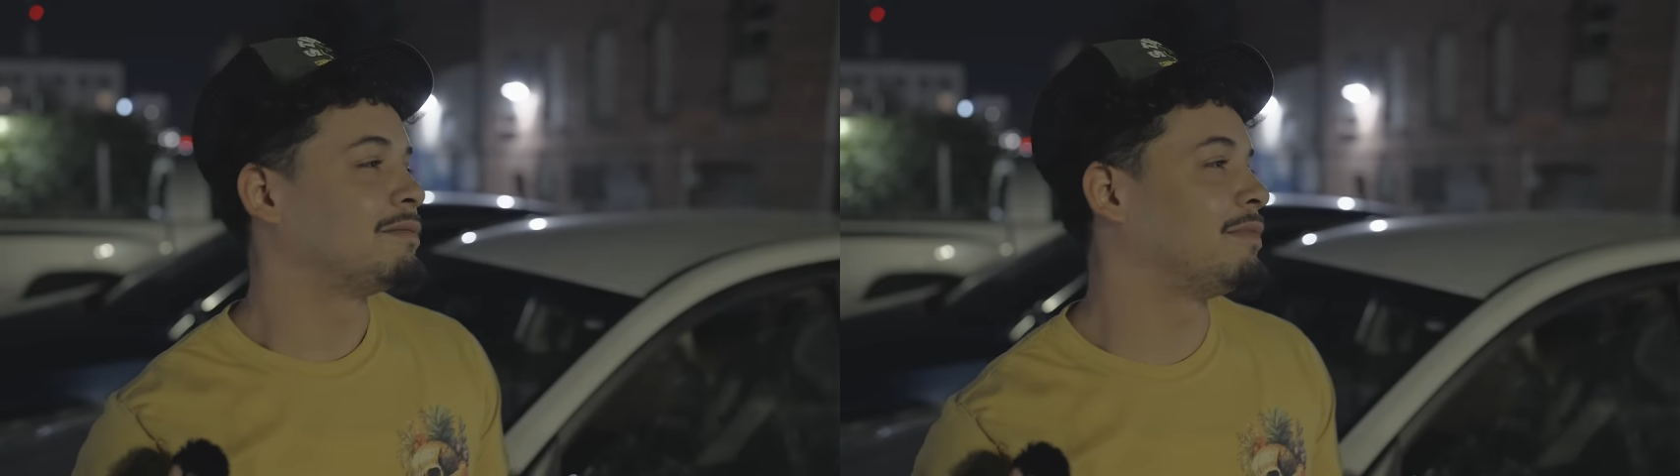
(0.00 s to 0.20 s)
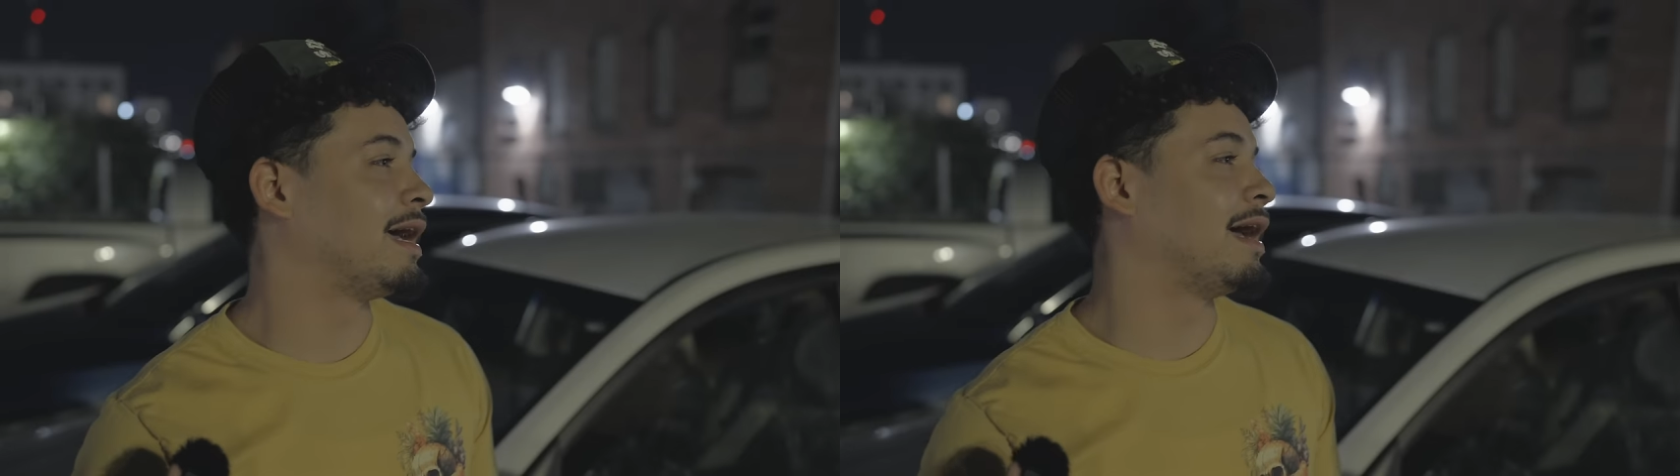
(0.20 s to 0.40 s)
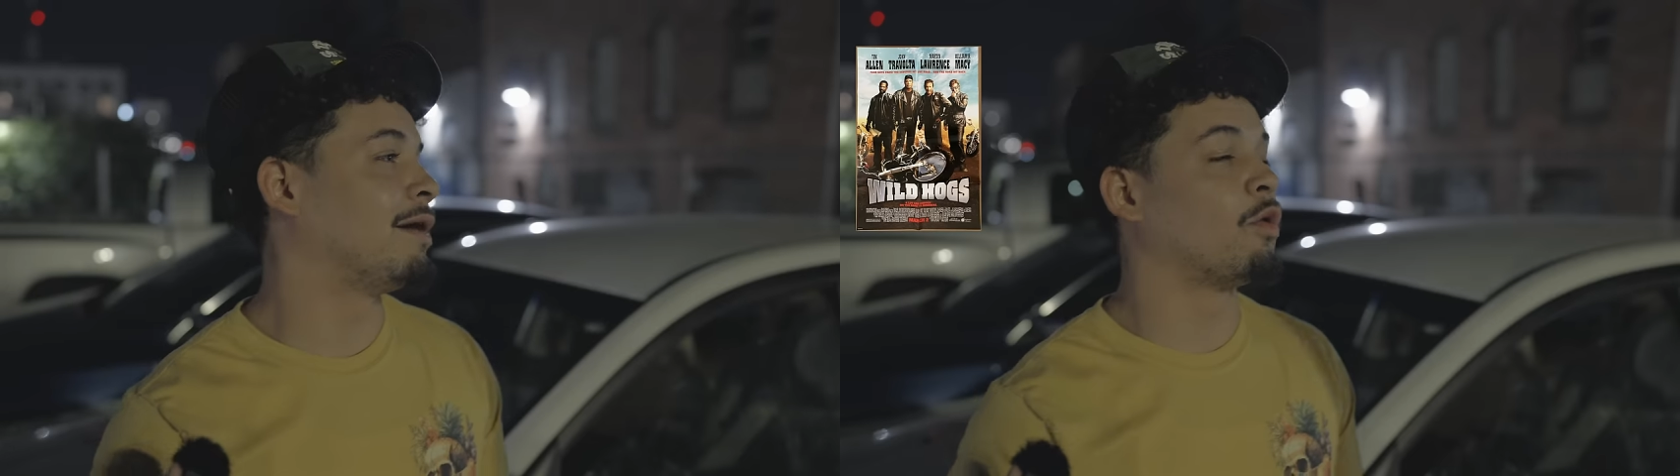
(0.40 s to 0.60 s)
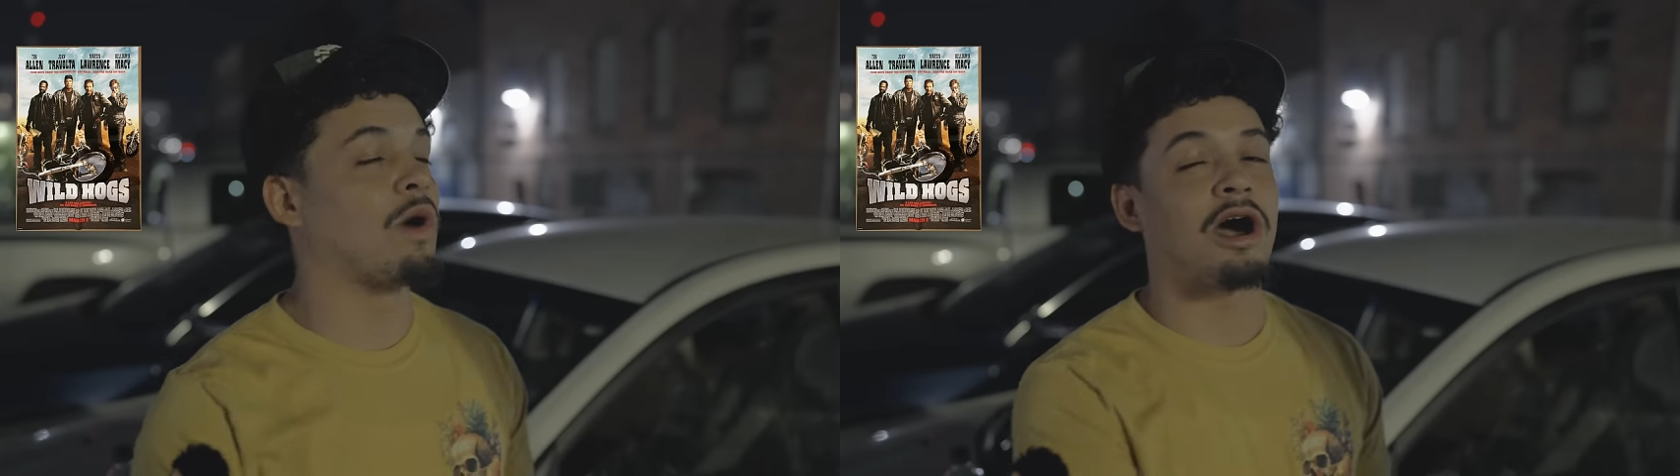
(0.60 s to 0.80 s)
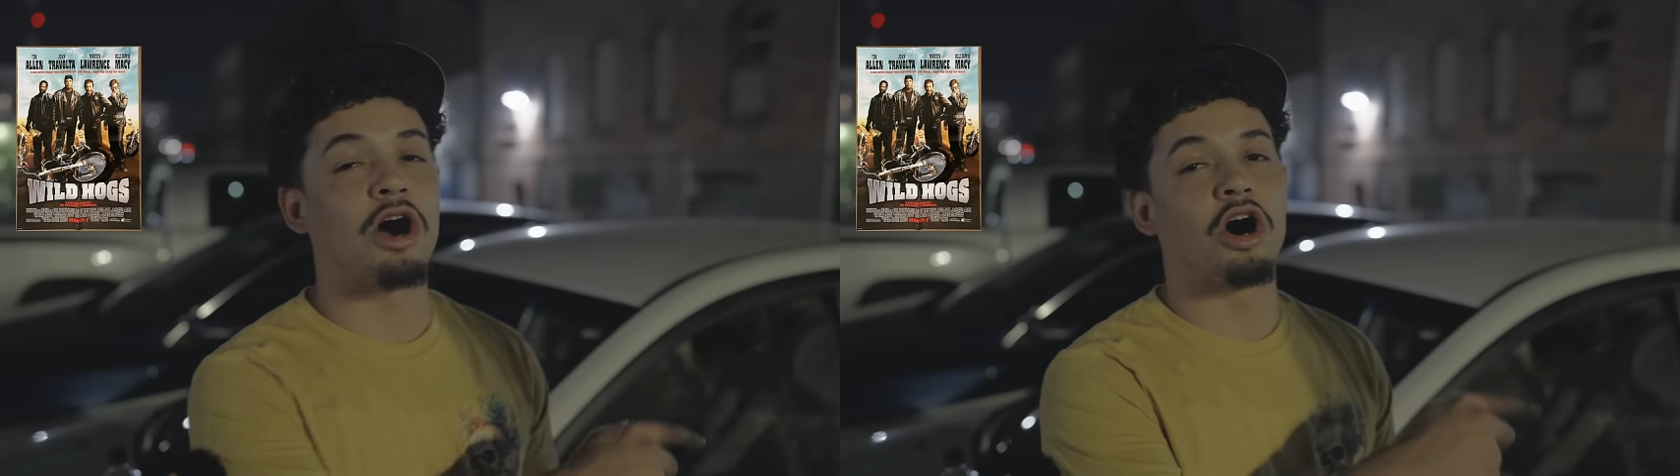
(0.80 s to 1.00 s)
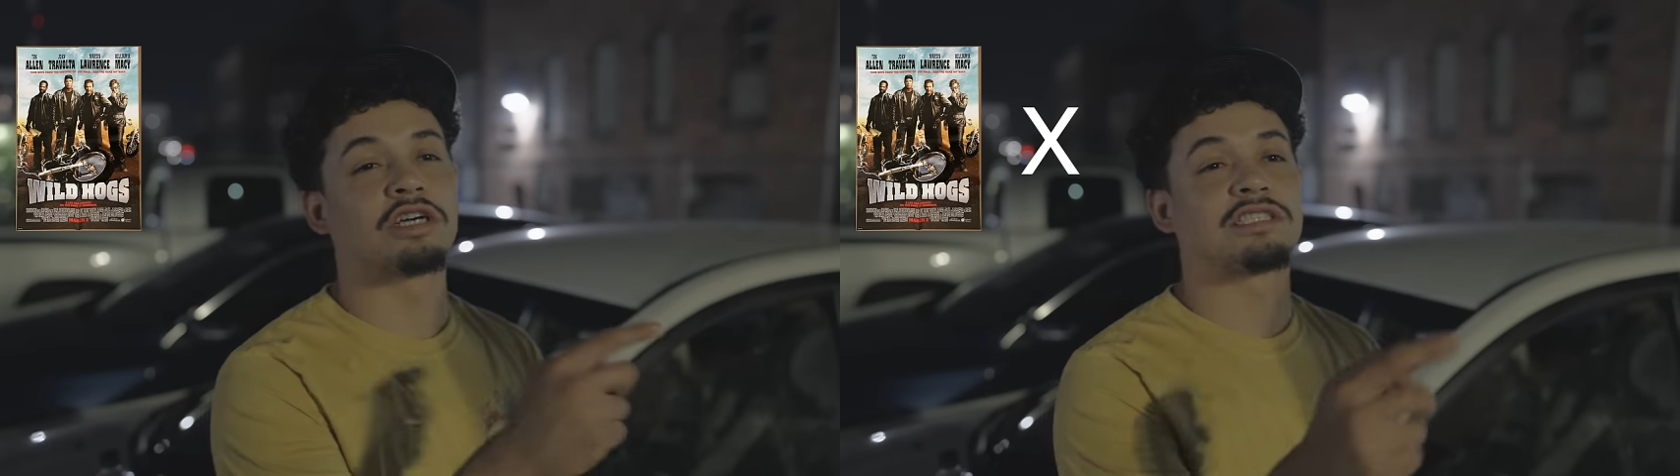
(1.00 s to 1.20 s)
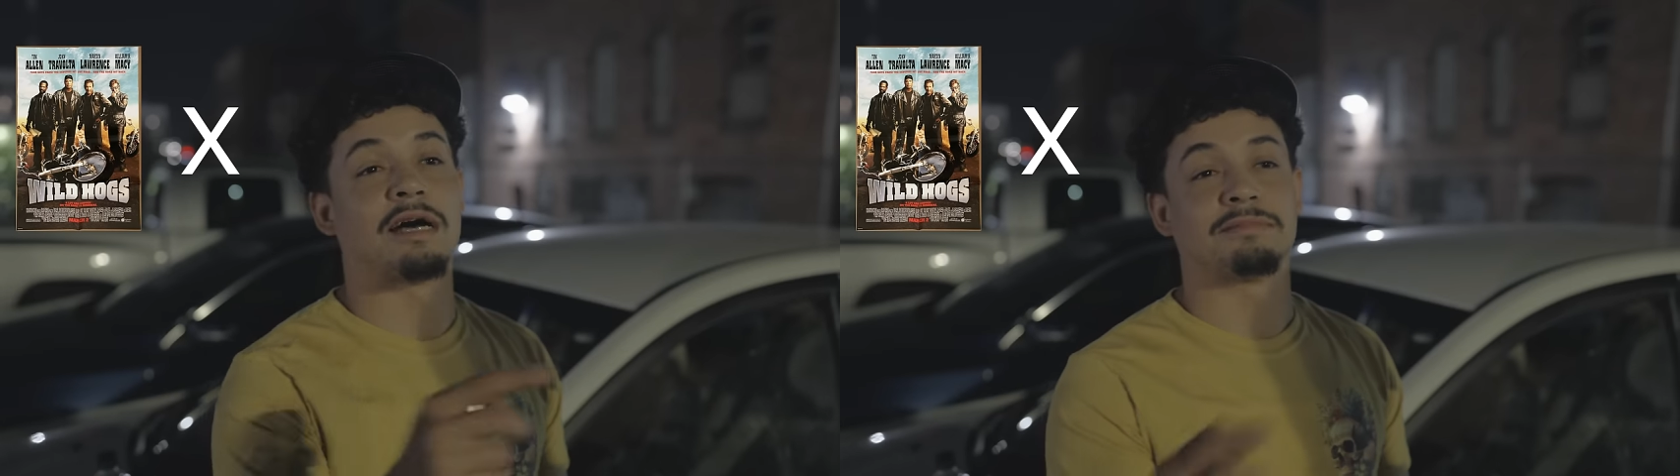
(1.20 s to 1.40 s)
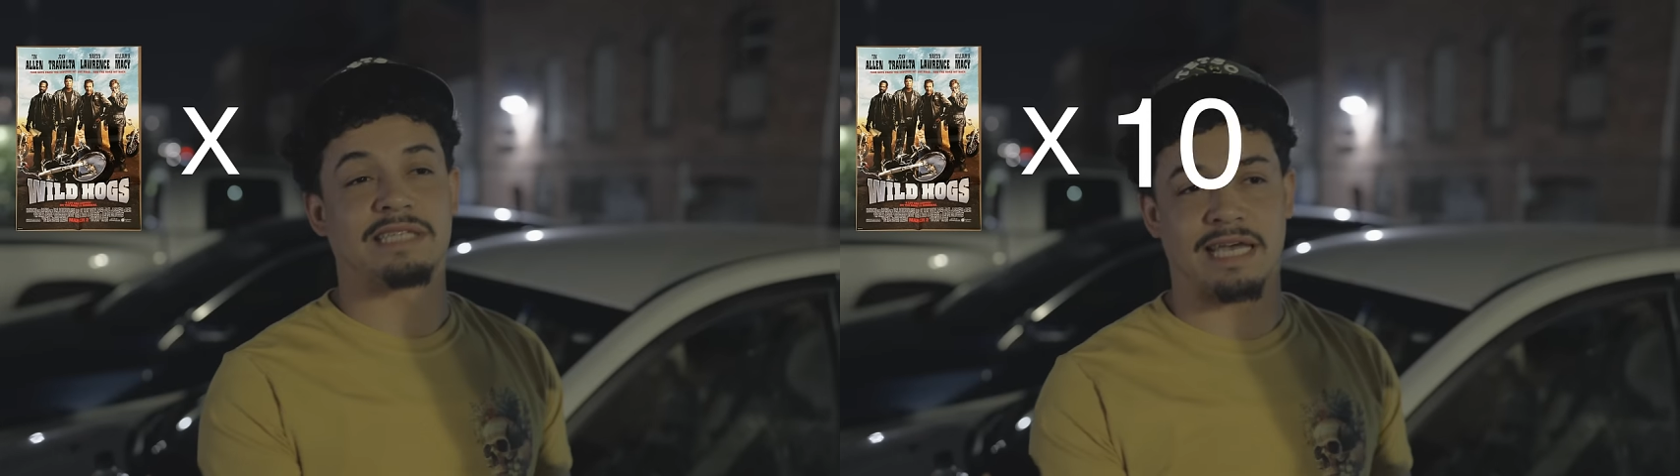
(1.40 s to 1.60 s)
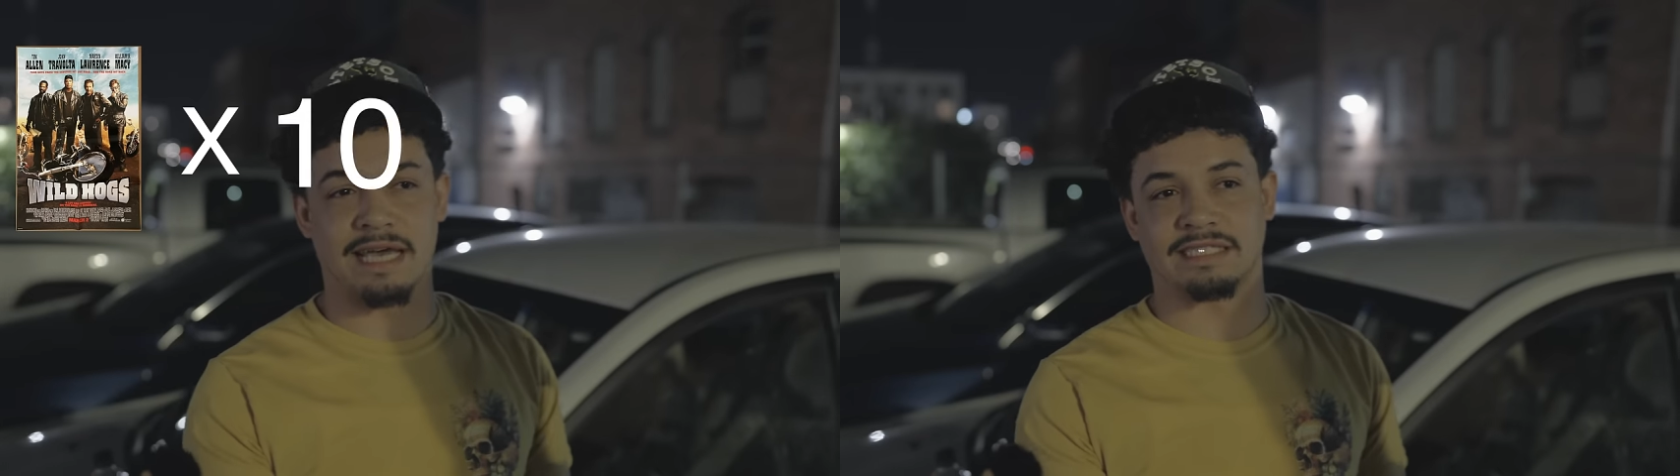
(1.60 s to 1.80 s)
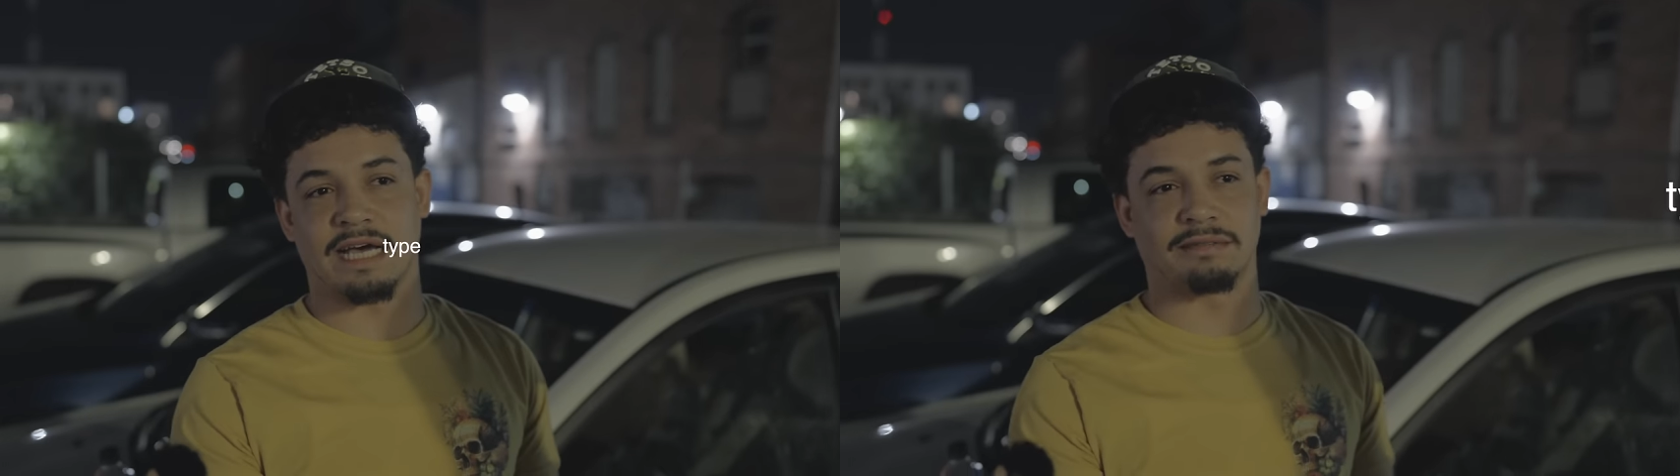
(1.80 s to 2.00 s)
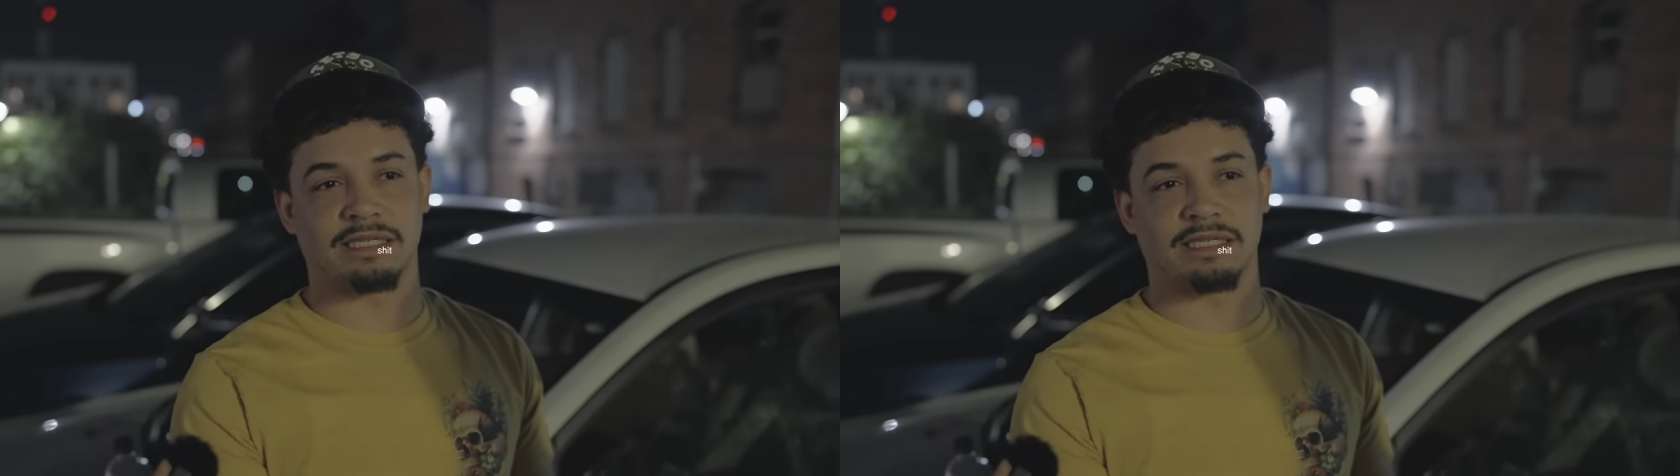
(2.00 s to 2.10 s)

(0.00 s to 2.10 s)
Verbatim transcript: Man, Wild Hogs times 10 type